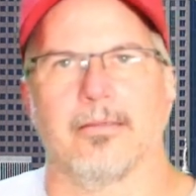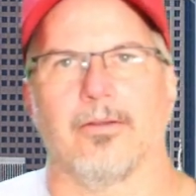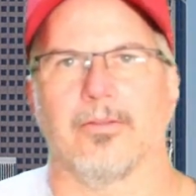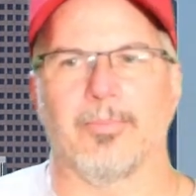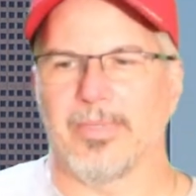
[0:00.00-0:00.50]

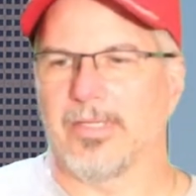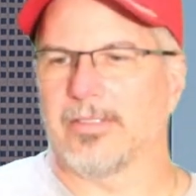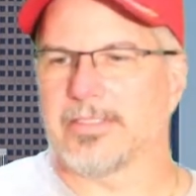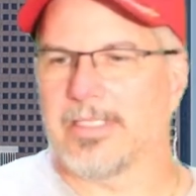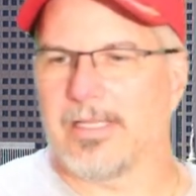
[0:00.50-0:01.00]
on the
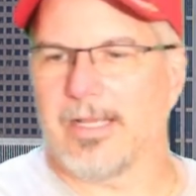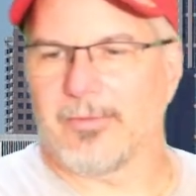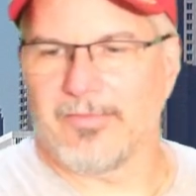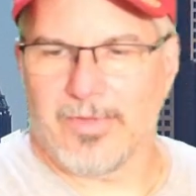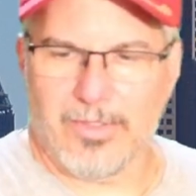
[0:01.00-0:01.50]
beers that I
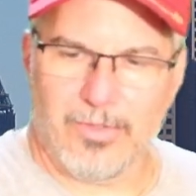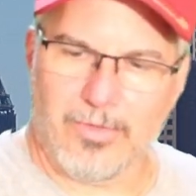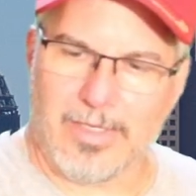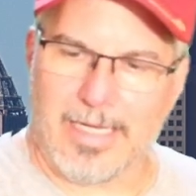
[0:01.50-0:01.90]
review.